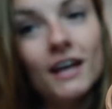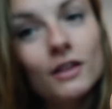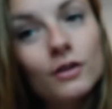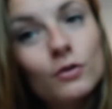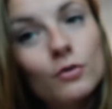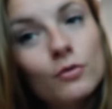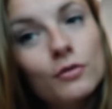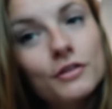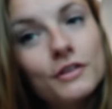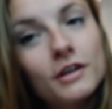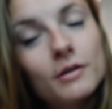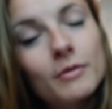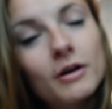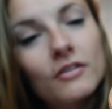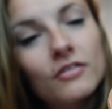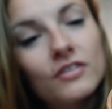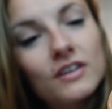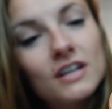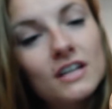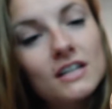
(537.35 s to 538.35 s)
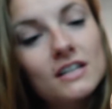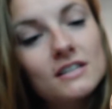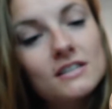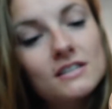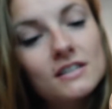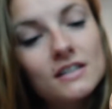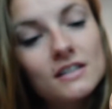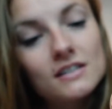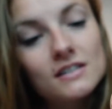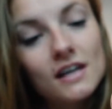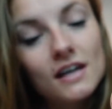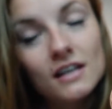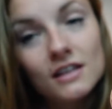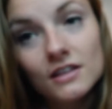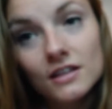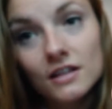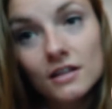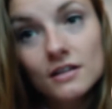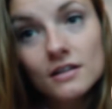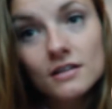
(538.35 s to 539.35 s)
the cool thing about these is like
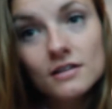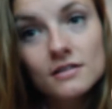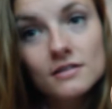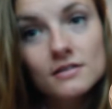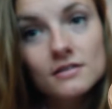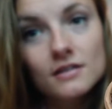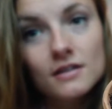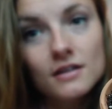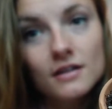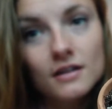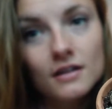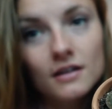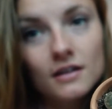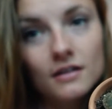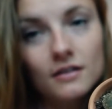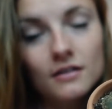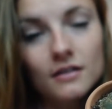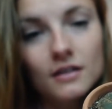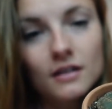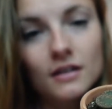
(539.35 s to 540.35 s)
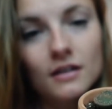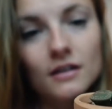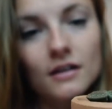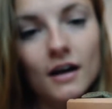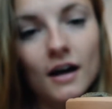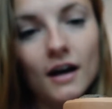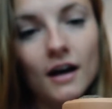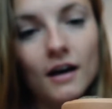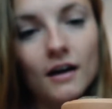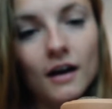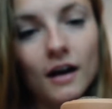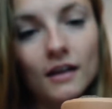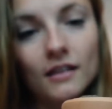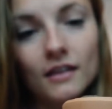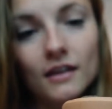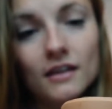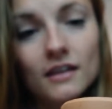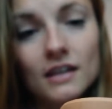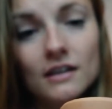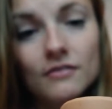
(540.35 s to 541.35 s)
these need, I
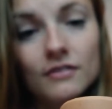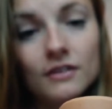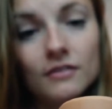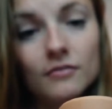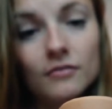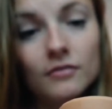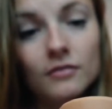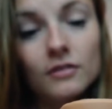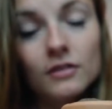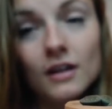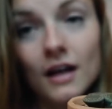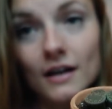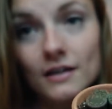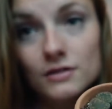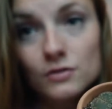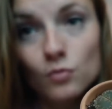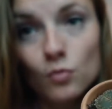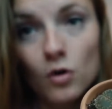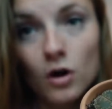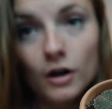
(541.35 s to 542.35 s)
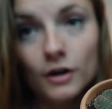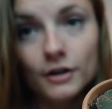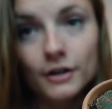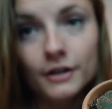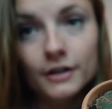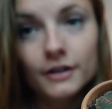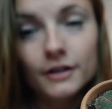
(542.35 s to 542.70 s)
think, even less water